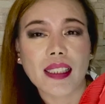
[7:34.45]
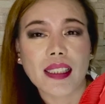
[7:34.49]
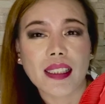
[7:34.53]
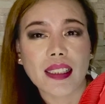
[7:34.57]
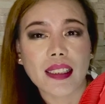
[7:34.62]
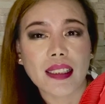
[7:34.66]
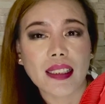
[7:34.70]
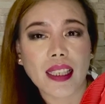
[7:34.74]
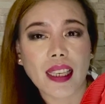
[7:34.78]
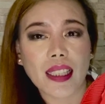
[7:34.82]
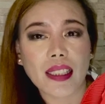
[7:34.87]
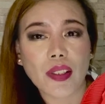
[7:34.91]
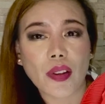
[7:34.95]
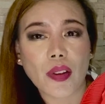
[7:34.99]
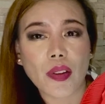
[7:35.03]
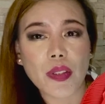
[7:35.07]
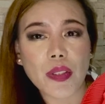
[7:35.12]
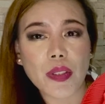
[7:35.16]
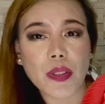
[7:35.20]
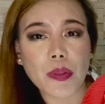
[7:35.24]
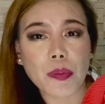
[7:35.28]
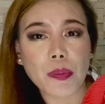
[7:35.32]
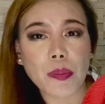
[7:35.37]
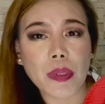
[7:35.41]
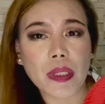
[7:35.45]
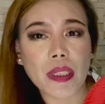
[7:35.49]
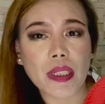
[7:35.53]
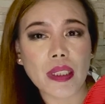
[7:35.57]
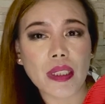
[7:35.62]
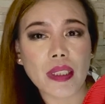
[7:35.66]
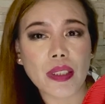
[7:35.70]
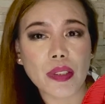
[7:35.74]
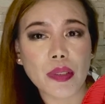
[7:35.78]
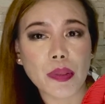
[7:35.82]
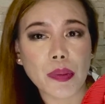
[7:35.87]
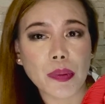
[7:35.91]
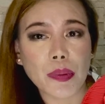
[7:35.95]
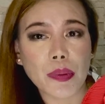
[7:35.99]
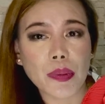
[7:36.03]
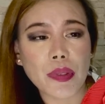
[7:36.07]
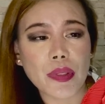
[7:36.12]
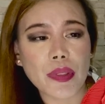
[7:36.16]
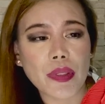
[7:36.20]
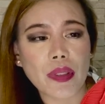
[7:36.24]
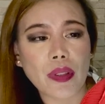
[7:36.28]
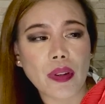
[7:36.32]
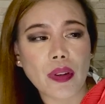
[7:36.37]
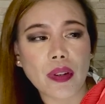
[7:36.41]
It can also be
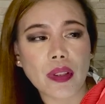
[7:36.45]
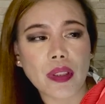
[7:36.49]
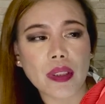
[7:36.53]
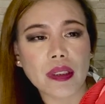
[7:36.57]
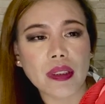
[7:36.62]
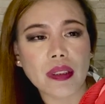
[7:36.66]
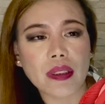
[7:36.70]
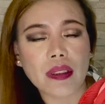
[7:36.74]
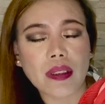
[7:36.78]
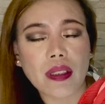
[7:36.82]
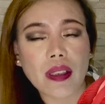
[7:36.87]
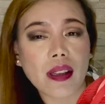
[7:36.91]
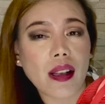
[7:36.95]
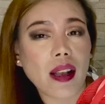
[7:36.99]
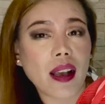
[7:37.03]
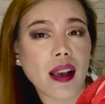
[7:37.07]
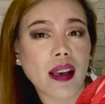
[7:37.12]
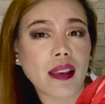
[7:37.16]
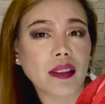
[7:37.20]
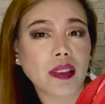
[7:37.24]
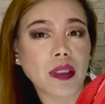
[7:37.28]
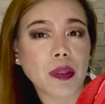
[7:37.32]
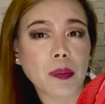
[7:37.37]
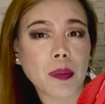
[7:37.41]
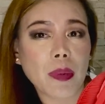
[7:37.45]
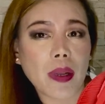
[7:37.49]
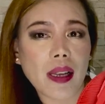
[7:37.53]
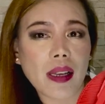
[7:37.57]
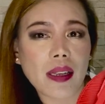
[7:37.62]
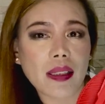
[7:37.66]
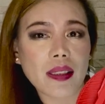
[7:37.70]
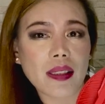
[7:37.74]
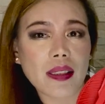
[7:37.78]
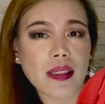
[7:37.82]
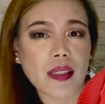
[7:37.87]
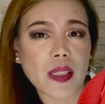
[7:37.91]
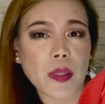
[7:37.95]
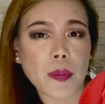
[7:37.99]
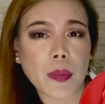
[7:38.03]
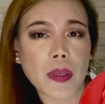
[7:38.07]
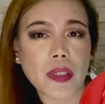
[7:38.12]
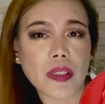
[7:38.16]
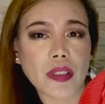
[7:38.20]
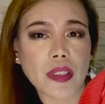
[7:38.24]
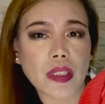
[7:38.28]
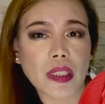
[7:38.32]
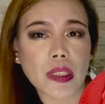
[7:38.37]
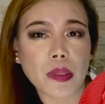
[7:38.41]
used on other bags,
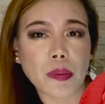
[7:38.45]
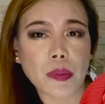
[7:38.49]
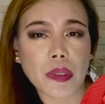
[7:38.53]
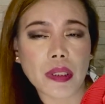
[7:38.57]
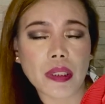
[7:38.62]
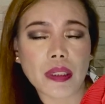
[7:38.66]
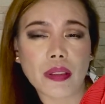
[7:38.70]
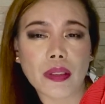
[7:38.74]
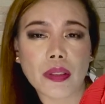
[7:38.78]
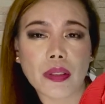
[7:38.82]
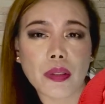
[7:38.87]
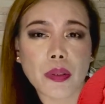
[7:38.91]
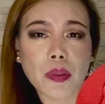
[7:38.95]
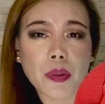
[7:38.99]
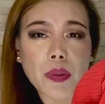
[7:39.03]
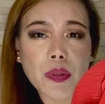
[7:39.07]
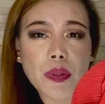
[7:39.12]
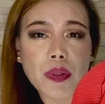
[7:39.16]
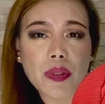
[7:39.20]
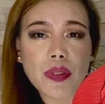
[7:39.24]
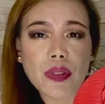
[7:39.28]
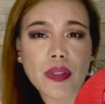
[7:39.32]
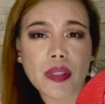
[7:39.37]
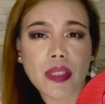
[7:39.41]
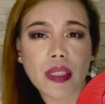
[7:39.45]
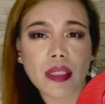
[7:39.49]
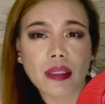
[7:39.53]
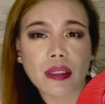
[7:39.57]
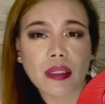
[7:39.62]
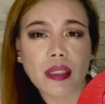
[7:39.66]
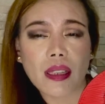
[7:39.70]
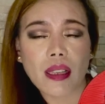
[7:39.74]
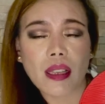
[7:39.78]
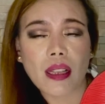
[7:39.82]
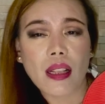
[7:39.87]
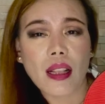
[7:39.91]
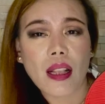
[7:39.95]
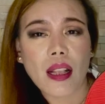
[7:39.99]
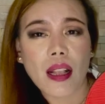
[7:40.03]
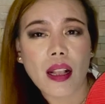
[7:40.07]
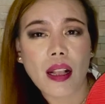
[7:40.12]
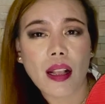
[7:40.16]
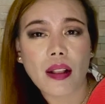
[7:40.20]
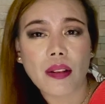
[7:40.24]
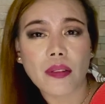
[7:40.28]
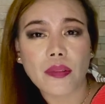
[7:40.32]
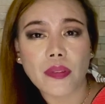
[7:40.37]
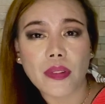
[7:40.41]
especially with those that
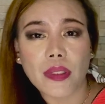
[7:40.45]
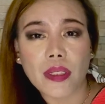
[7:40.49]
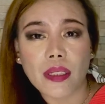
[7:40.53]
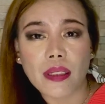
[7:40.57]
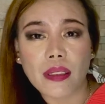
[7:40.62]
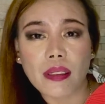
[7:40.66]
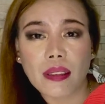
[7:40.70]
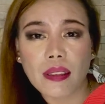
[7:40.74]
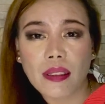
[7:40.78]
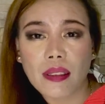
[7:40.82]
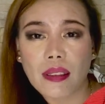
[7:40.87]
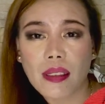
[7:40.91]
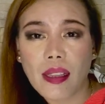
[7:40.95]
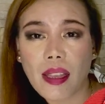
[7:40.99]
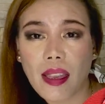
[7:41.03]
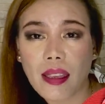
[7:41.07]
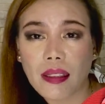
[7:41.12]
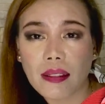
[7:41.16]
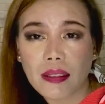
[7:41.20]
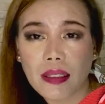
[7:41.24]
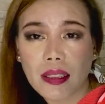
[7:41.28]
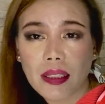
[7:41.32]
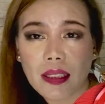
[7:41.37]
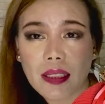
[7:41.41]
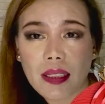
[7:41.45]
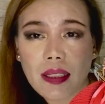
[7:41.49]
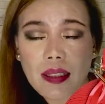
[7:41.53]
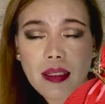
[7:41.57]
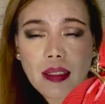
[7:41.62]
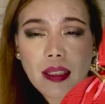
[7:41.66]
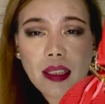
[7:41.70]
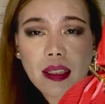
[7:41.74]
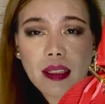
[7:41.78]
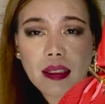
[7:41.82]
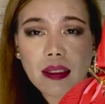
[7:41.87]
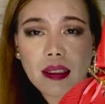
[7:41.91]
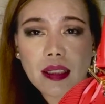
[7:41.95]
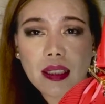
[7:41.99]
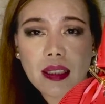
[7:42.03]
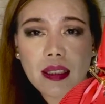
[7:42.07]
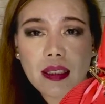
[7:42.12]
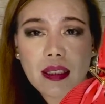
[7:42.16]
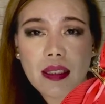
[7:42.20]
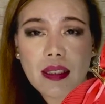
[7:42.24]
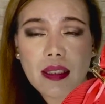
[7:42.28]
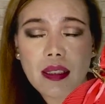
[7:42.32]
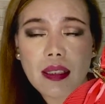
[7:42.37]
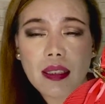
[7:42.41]
have uh, handles like
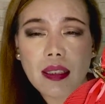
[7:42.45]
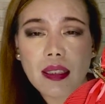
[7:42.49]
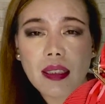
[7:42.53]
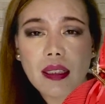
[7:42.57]
this.